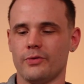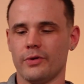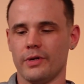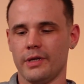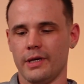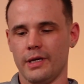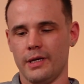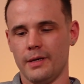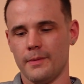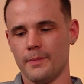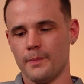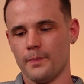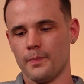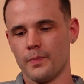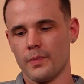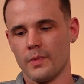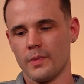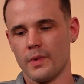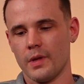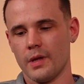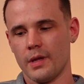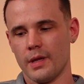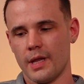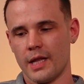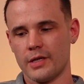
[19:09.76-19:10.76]
really
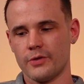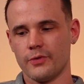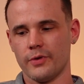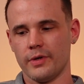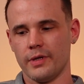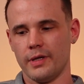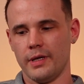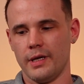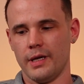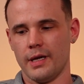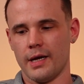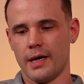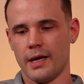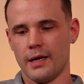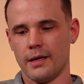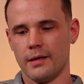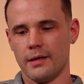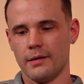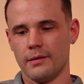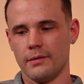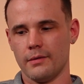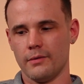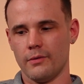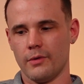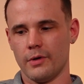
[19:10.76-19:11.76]

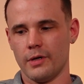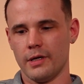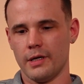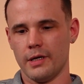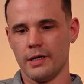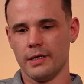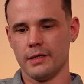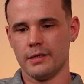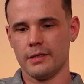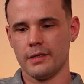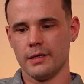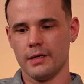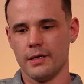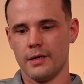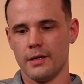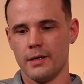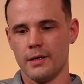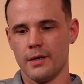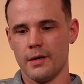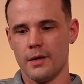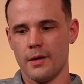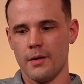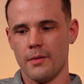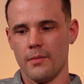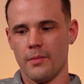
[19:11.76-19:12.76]
what it is.
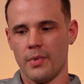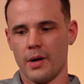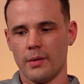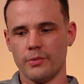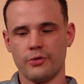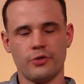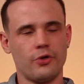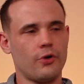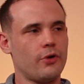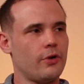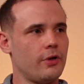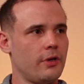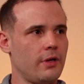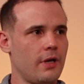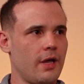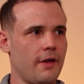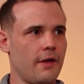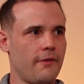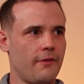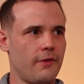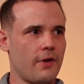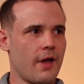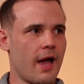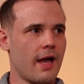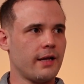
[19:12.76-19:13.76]
But I'm sure
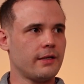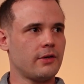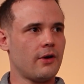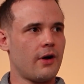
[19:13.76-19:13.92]
if you had